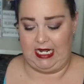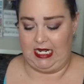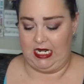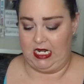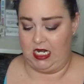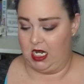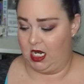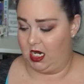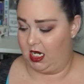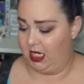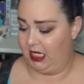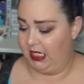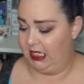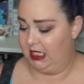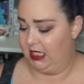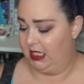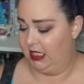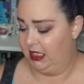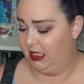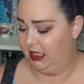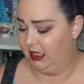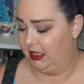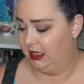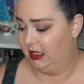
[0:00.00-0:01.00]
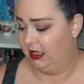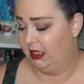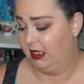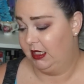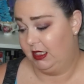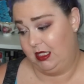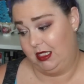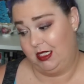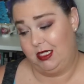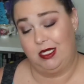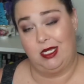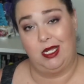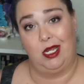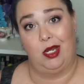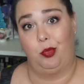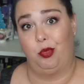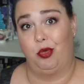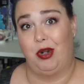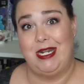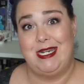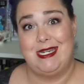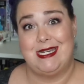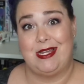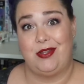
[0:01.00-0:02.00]
Eight and nine. I'm
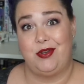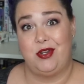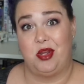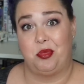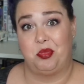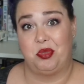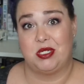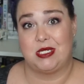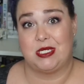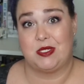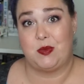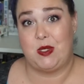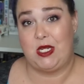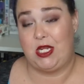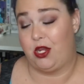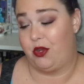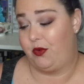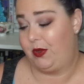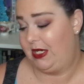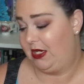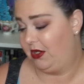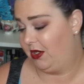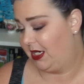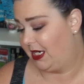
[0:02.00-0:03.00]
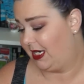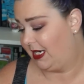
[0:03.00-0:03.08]
writing down numbers as we go here,